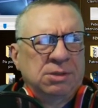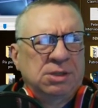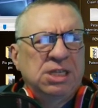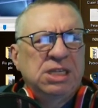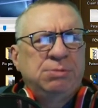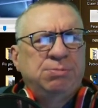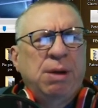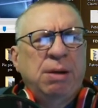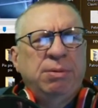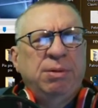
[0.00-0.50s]

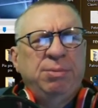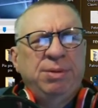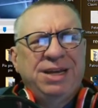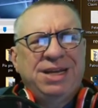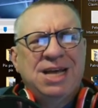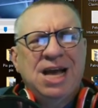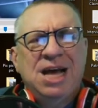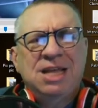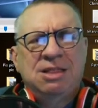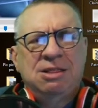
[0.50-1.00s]
She's probably
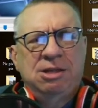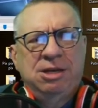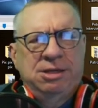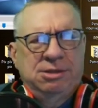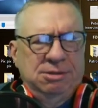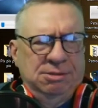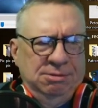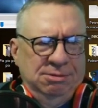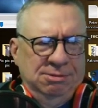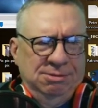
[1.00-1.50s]

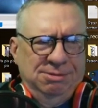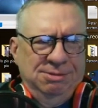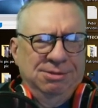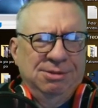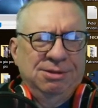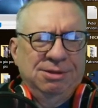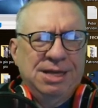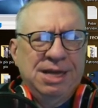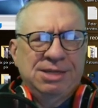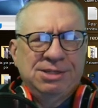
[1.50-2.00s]
Catholic.
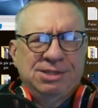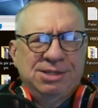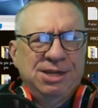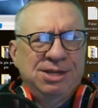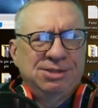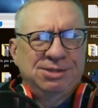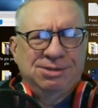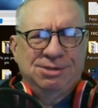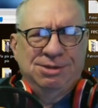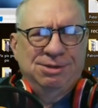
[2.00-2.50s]
Last
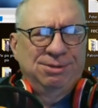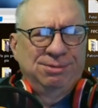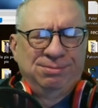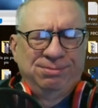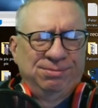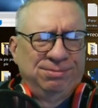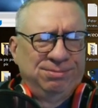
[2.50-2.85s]
answer.